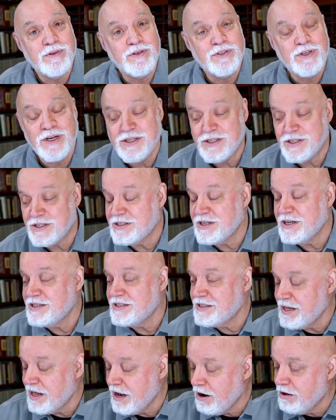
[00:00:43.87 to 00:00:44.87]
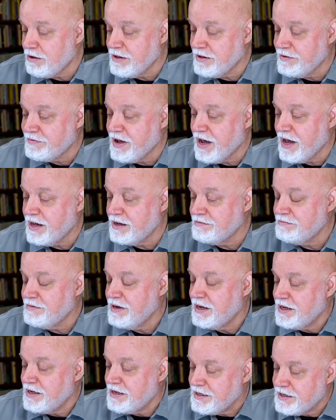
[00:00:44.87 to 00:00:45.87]
Jesus said, Sell all you've got,
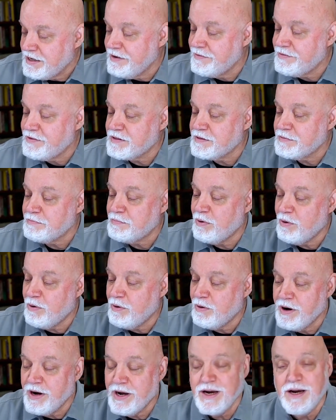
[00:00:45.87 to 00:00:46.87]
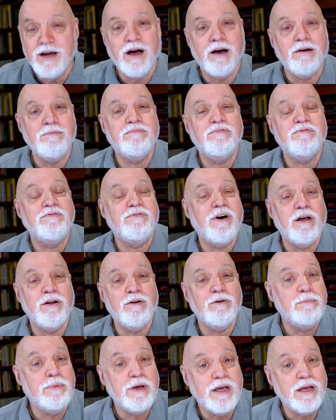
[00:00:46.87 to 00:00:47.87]
give to the poor, and come
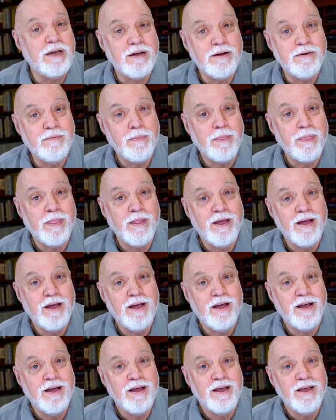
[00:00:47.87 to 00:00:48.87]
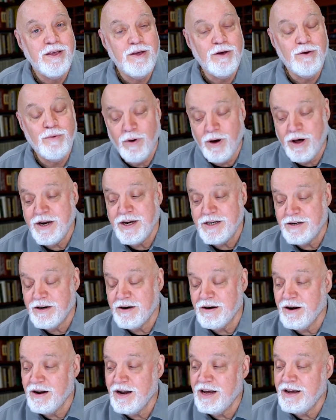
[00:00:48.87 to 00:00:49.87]
follow me. You want
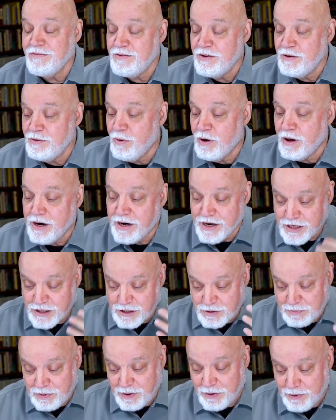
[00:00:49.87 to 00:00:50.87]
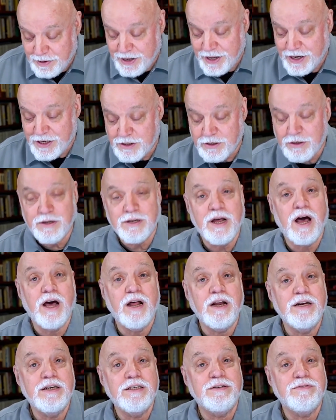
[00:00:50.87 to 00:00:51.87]
eternal life? You want an experiential
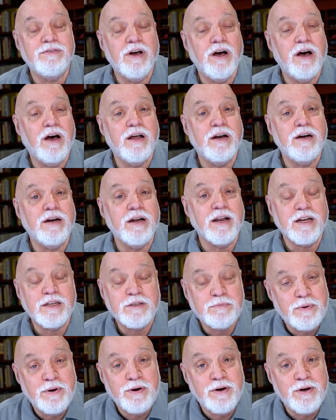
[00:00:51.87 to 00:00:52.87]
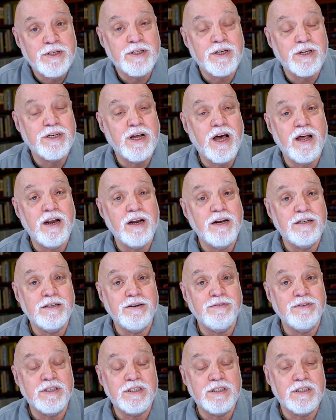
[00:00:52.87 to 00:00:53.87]
knowledge of God and an experiential knowledge
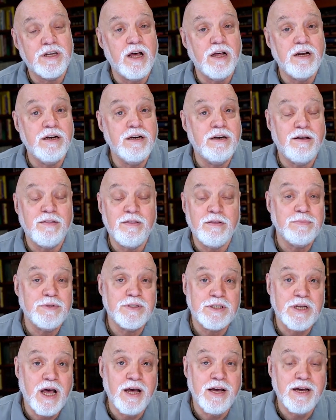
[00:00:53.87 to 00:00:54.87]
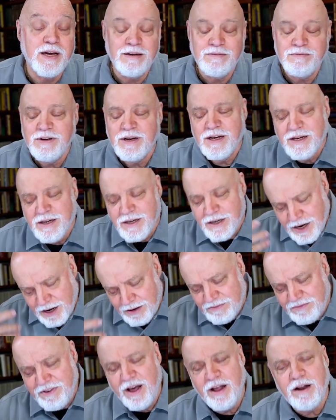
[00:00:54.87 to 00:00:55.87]
of His Son, of the Messiah?
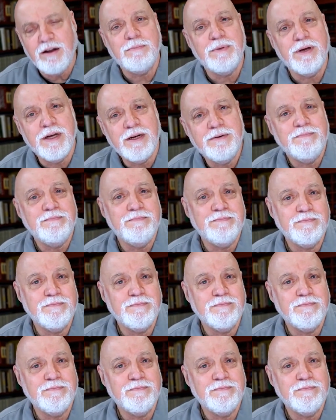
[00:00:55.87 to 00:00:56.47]
Come follow me.